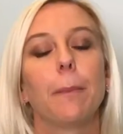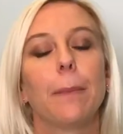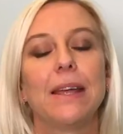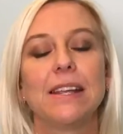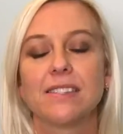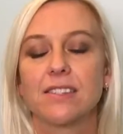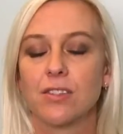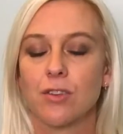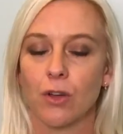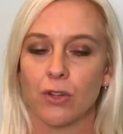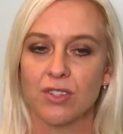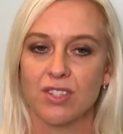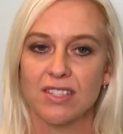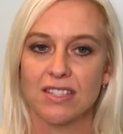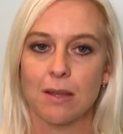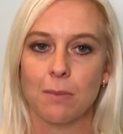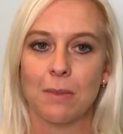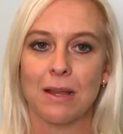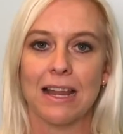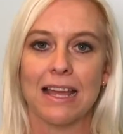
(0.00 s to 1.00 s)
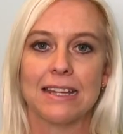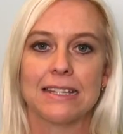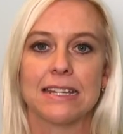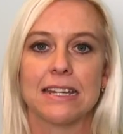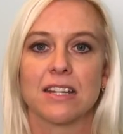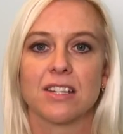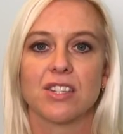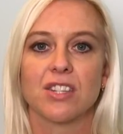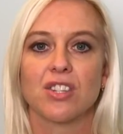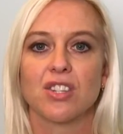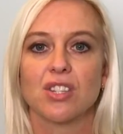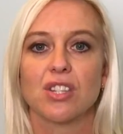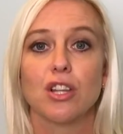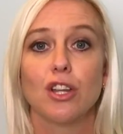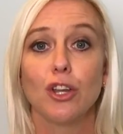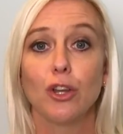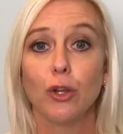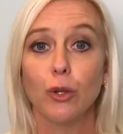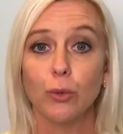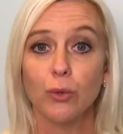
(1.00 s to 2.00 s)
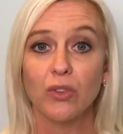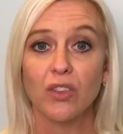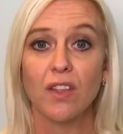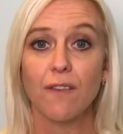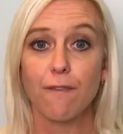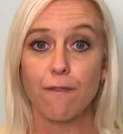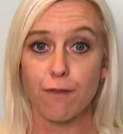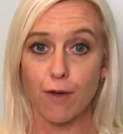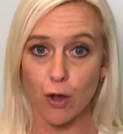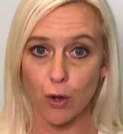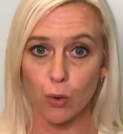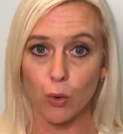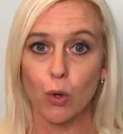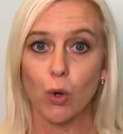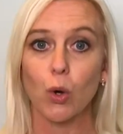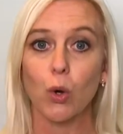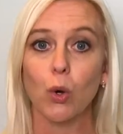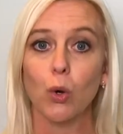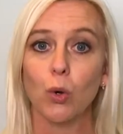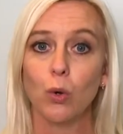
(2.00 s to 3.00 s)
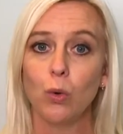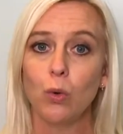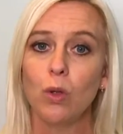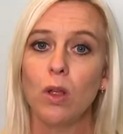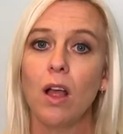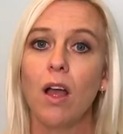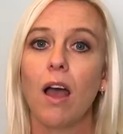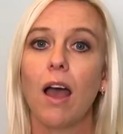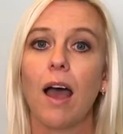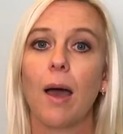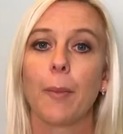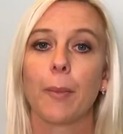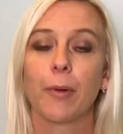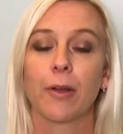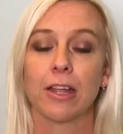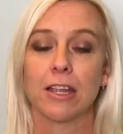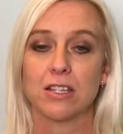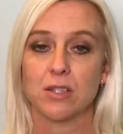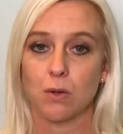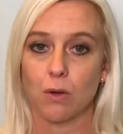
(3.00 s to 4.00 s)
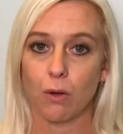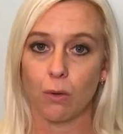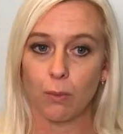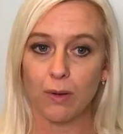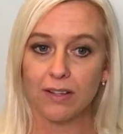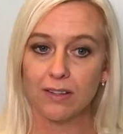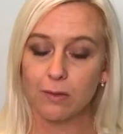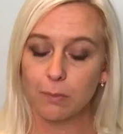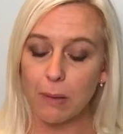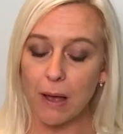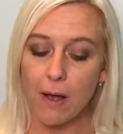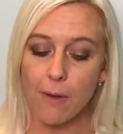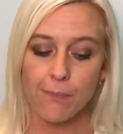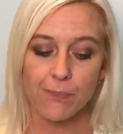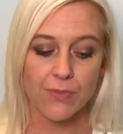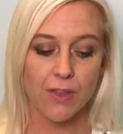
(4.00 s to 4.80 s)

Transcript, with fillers: it's non-stimulating, so just lose the vocal and bring it to a whisper.